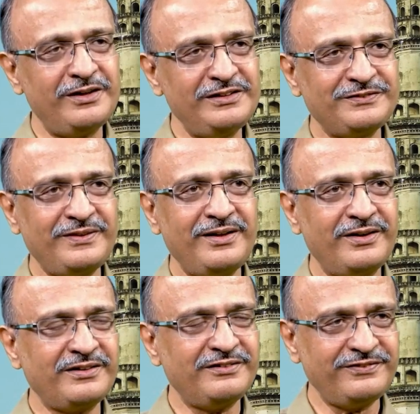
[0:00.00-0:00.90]
calls for
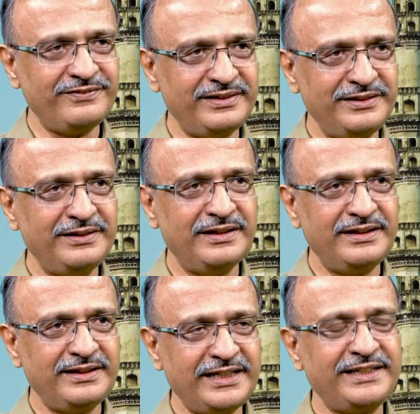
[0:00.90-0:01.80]
lot of
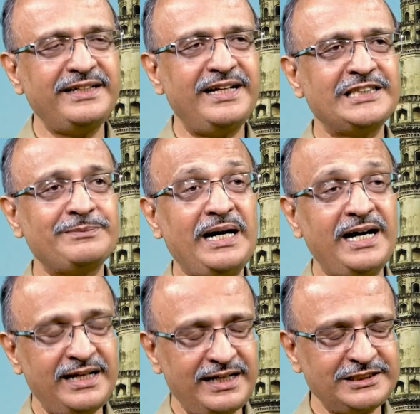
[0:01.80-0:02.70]
technical
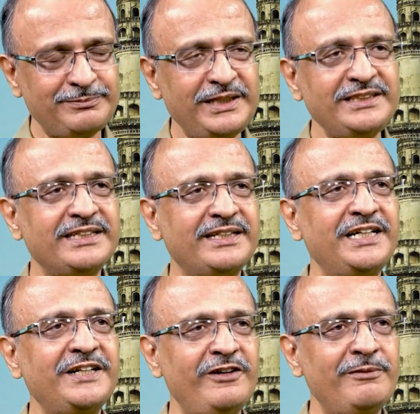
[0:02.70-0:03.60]
expertise
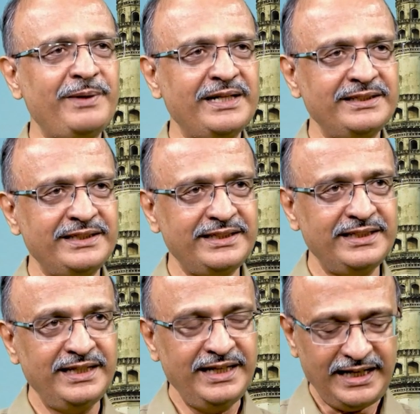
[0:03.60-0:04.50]
ikkada develop ayindi.
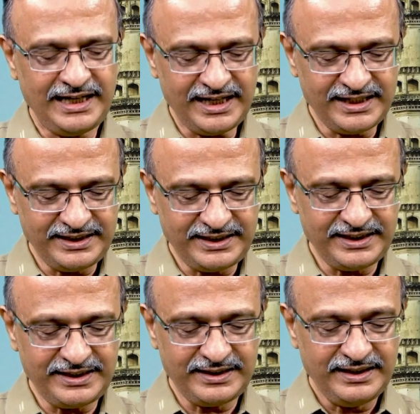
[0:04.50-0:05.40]
Ela ante
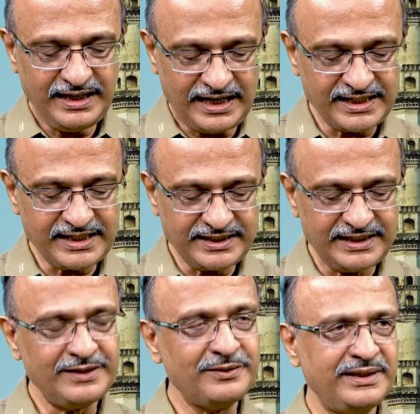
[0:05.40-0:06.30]

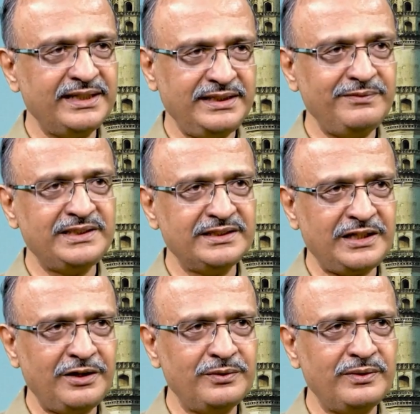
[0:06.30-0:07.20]
RRL undedi, which is
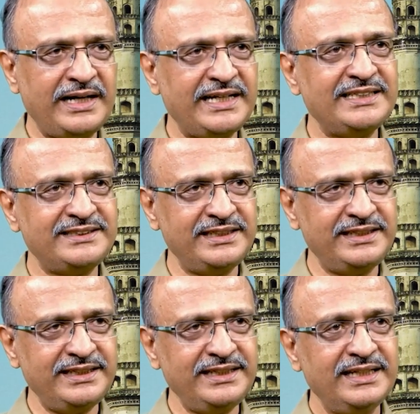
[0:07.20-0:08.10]
now
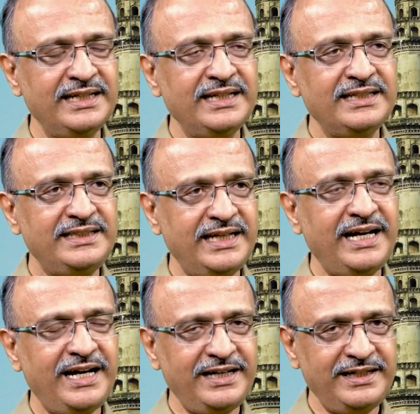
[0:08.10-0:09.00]
IICT. They
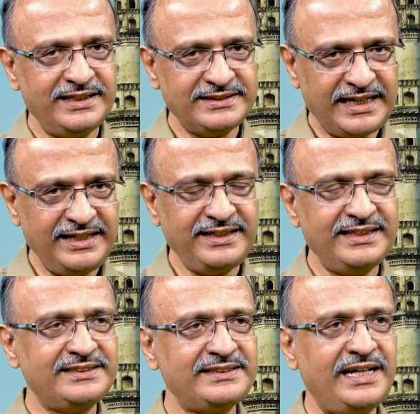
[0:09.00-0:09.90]
had
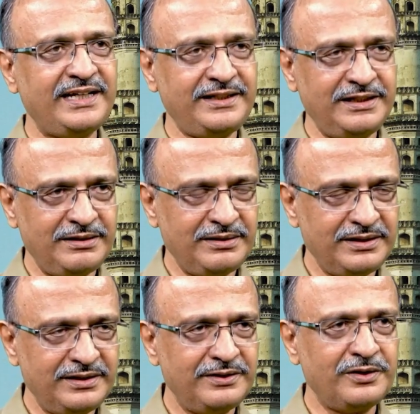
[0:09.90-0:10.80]
scientists like
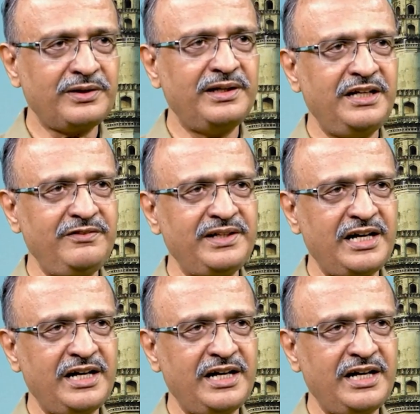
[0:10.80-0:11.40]
Dr. A. V.